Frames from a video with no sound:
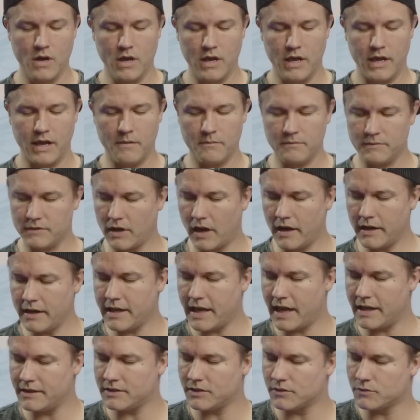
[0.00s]
And Donny
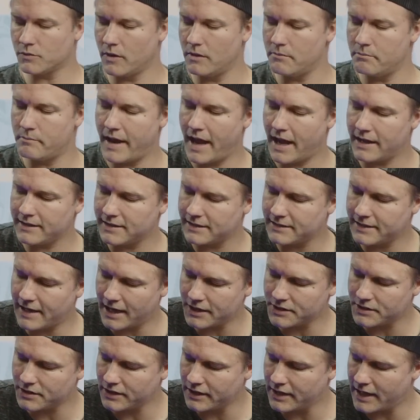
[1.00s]
Cates' run, Bats is
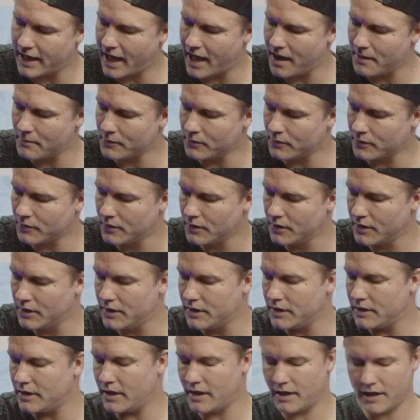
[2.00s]
actually able
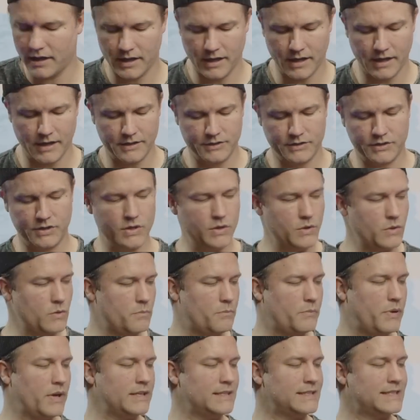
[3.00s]
uh, to
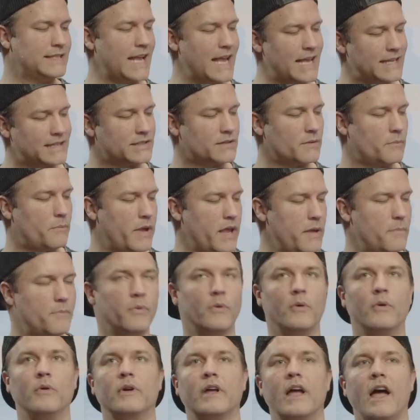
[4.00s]
possess
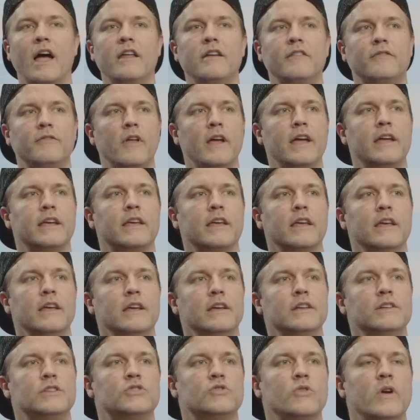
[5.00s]
people, kind of like
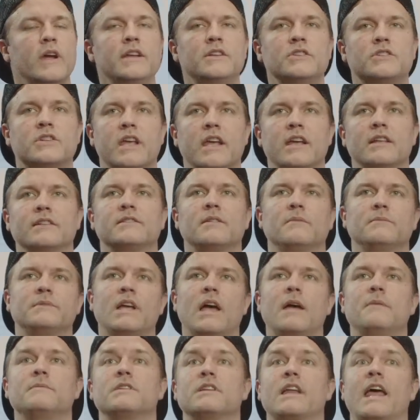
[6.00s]
Strange can
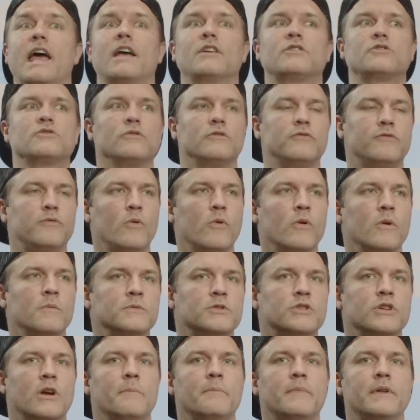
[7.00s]
sometimes in astral form
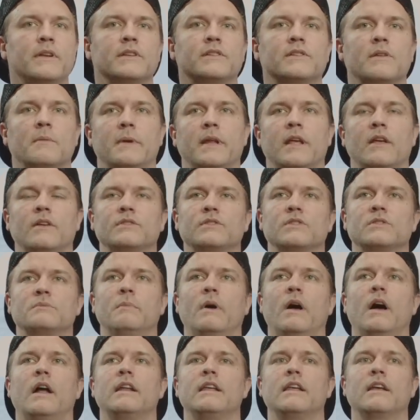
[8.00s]
jump into somebody else's
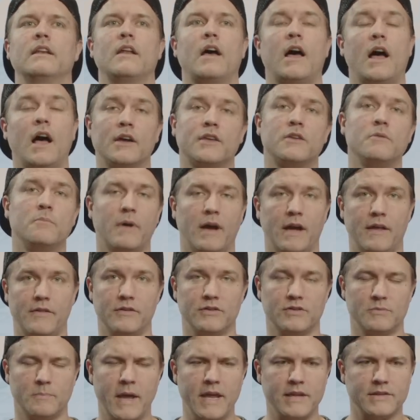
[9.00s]
body and occupy their
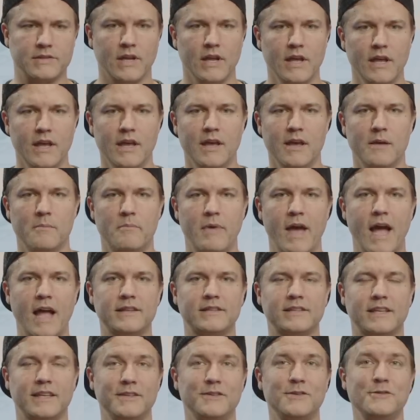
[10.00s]
space. Bats
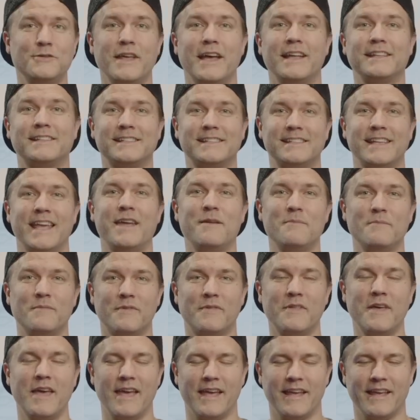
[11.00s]
can do that same
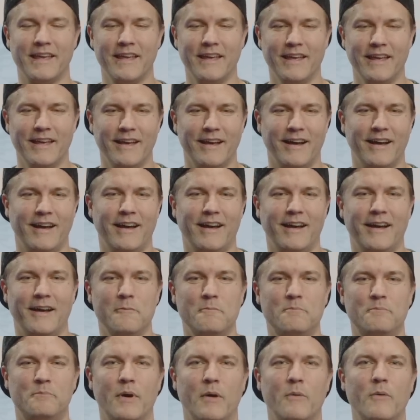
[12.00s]
thing. Uh,
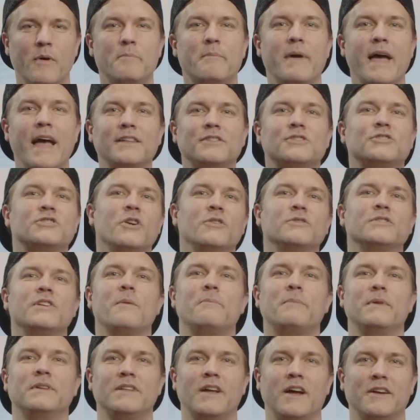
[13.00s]
but when Bats shows
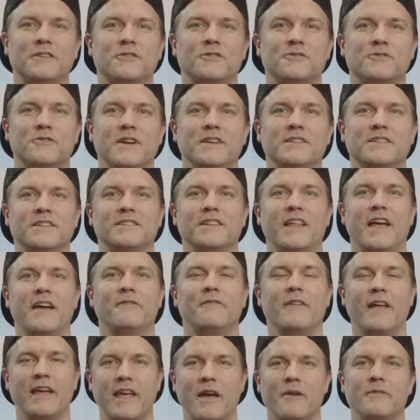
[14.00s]
up in Doctor Strange's life,
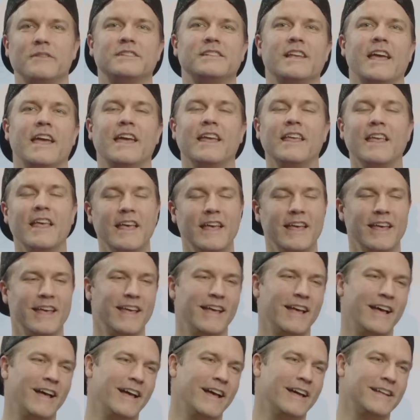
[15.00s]
like I was saying,
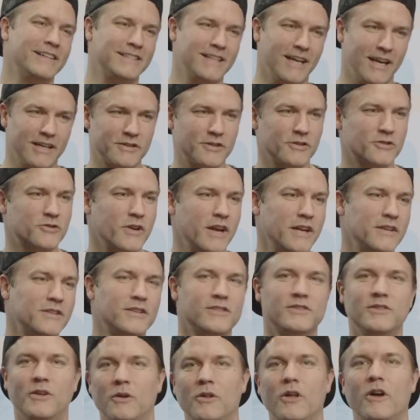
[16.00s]
uh, Doctor Strange
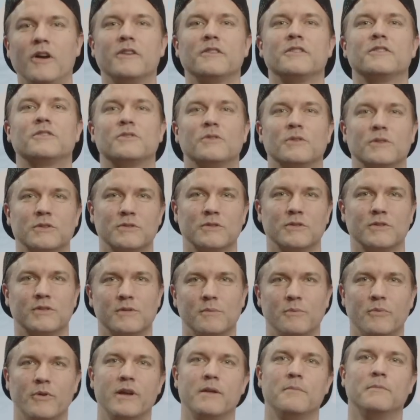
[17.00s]
is no longer the Sorcerer
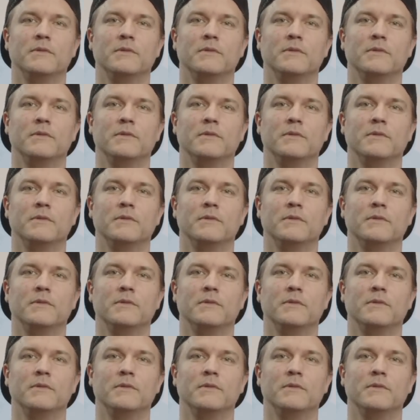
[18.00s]
Supreme.